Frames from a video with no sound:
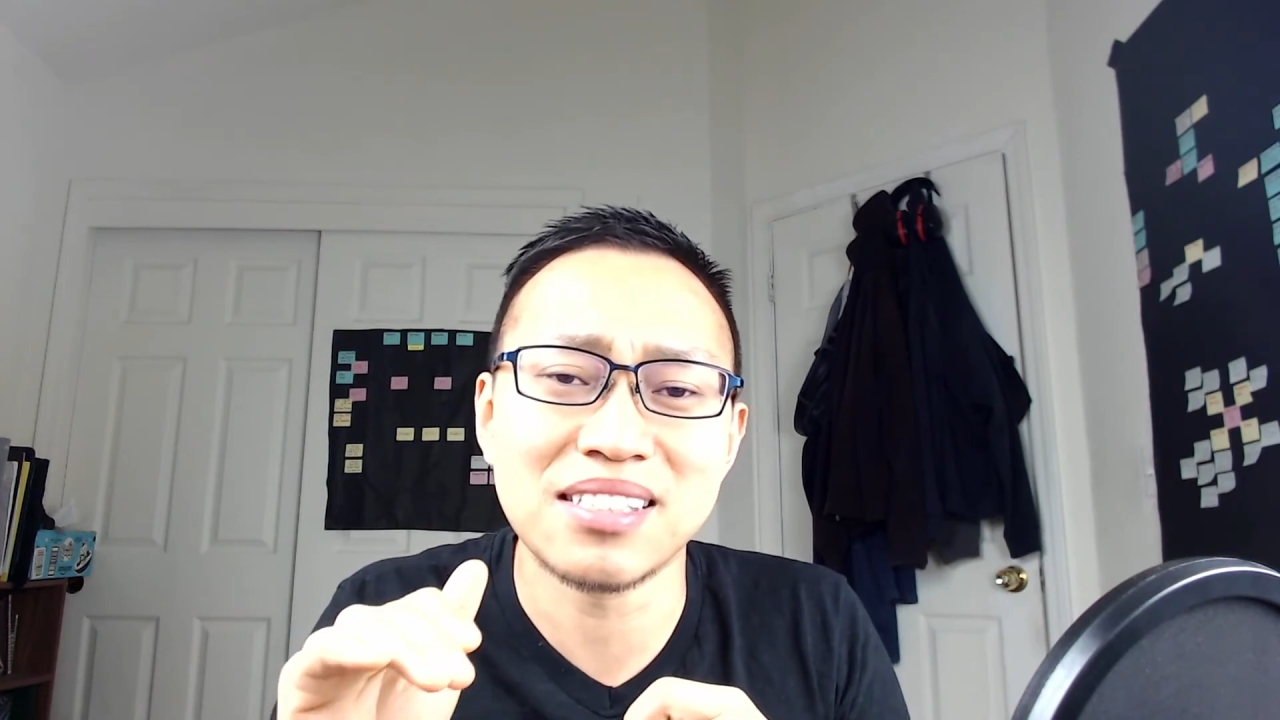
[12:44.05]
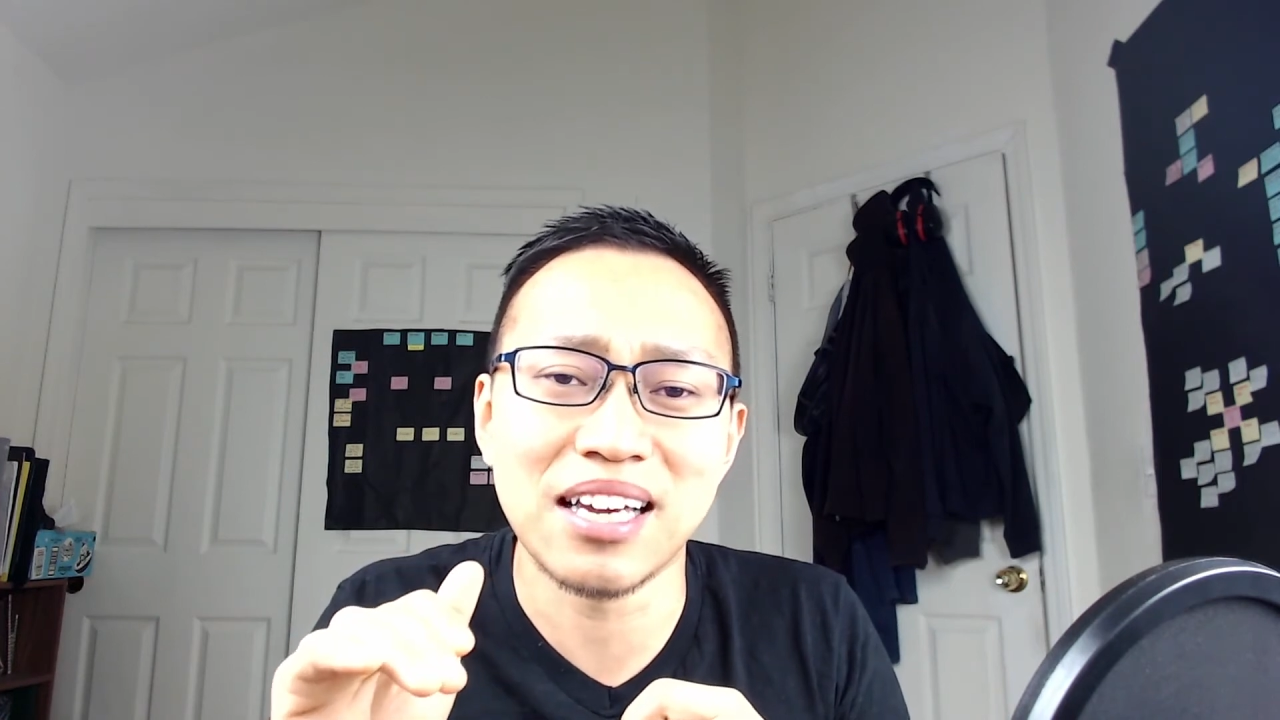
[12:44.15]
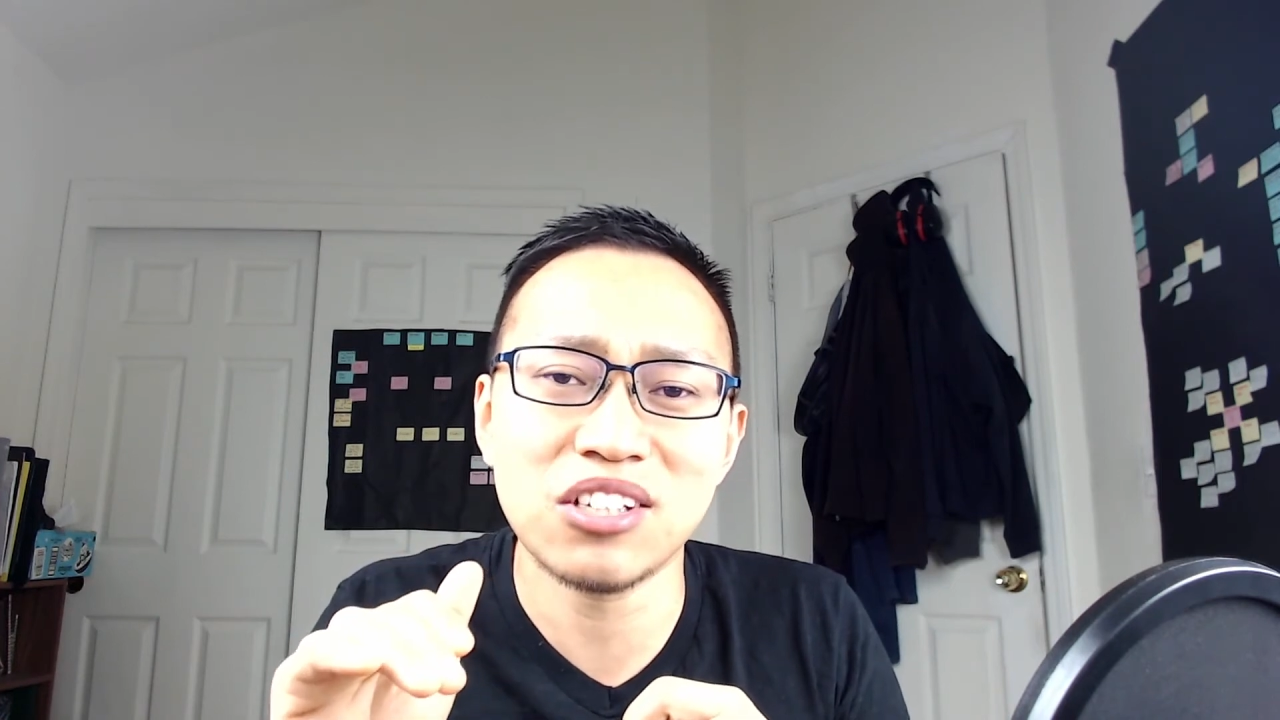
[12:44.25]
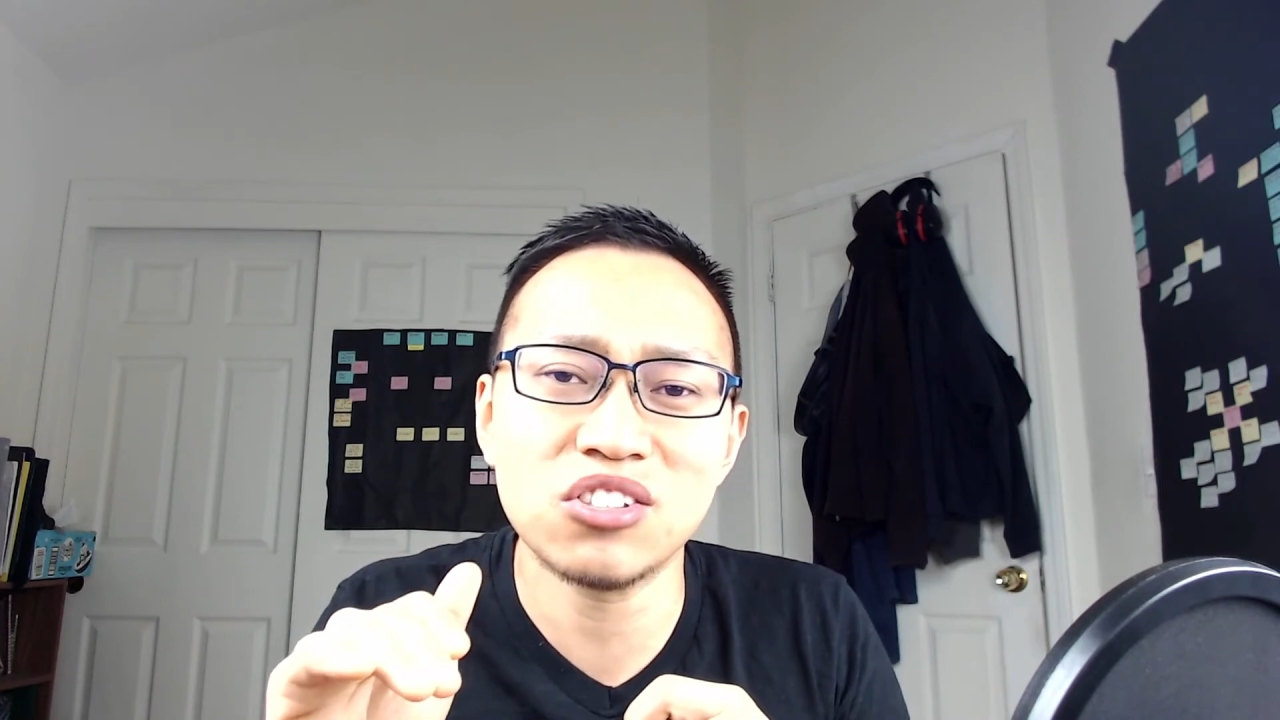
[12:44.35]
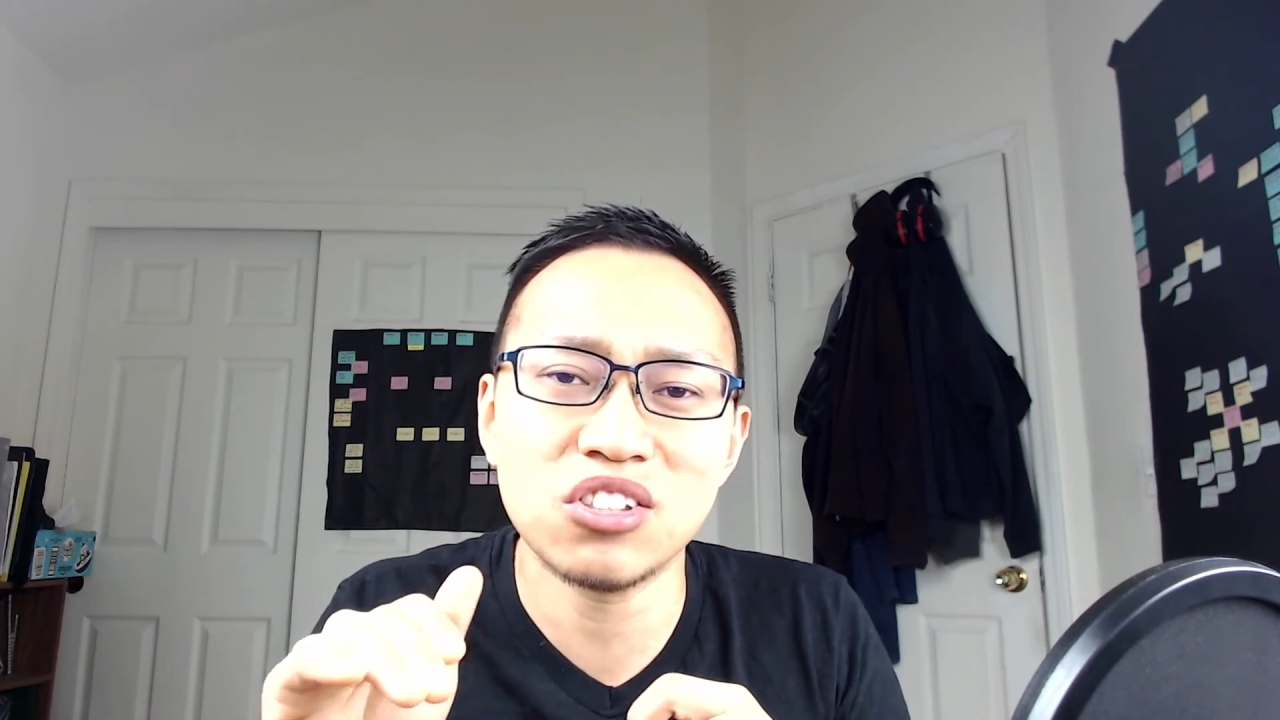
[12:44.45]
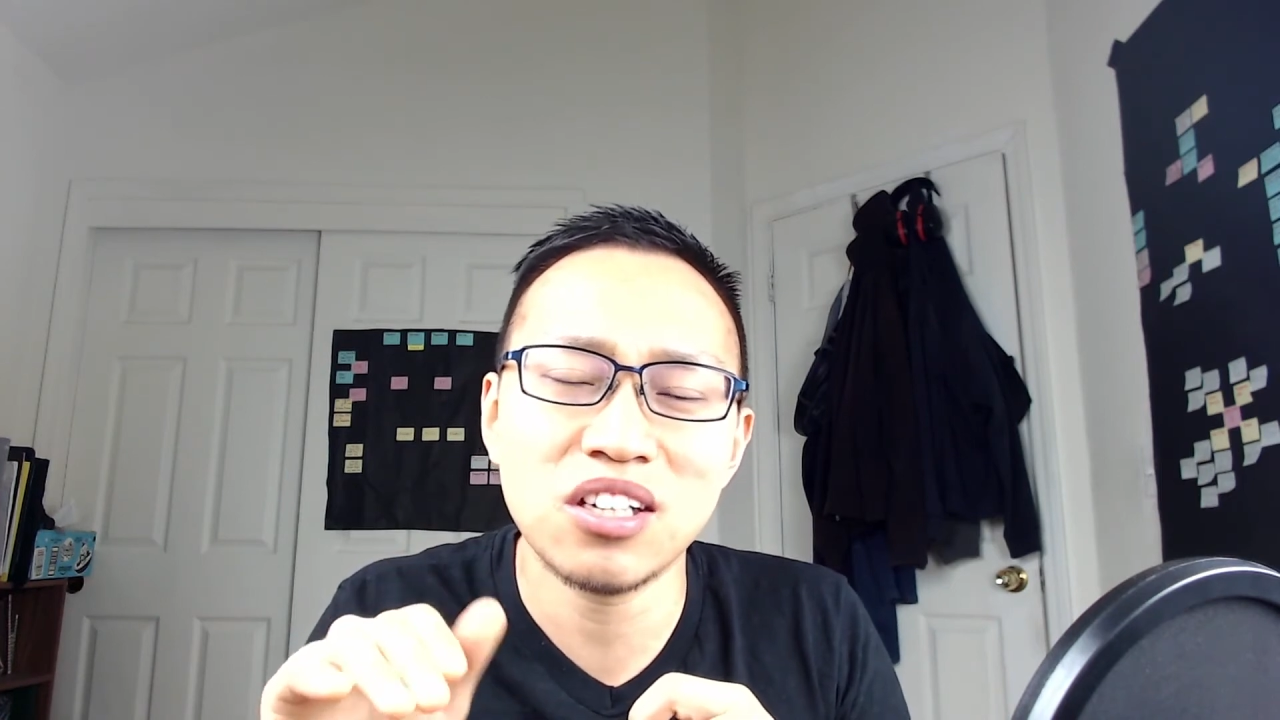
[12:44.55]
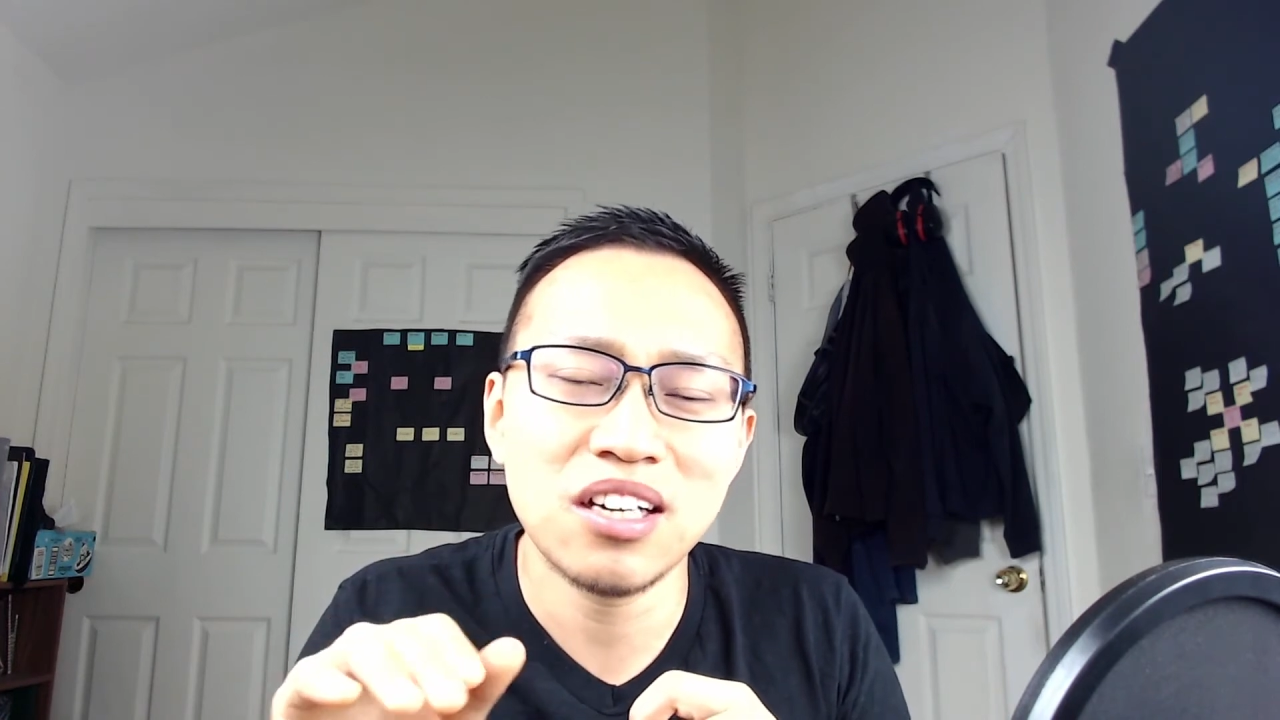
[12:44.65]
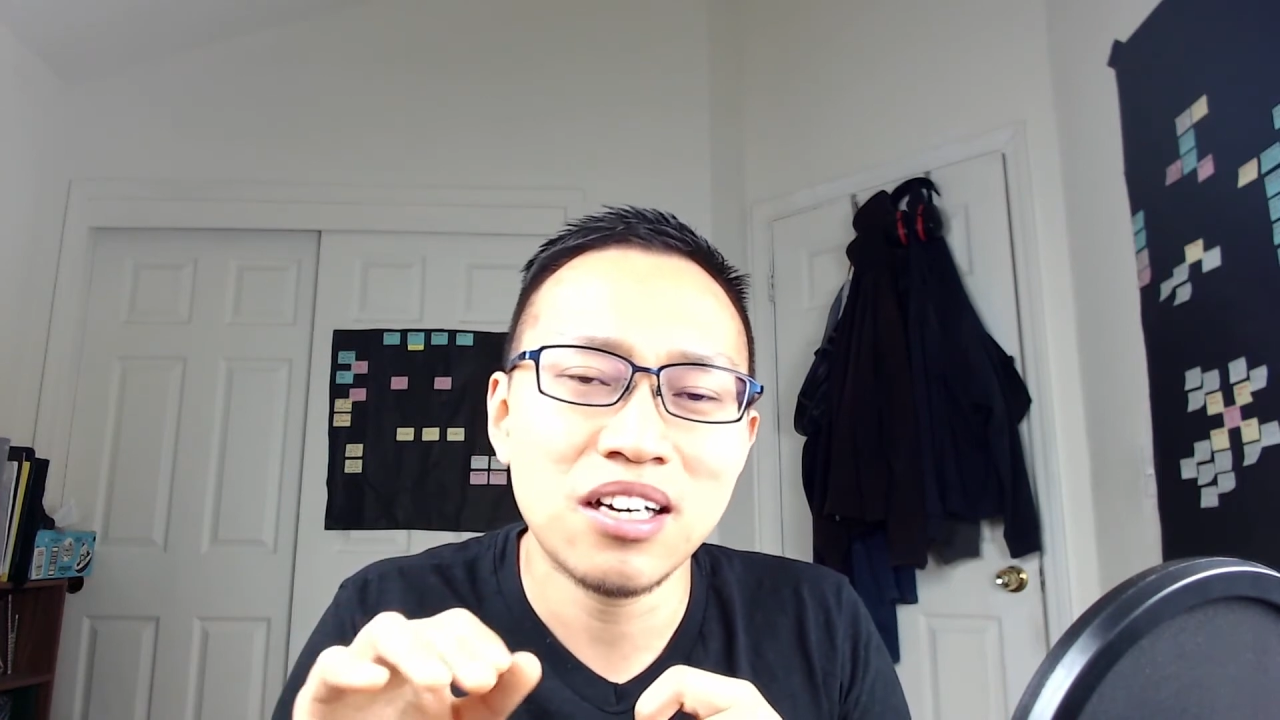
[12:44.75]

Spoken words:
stage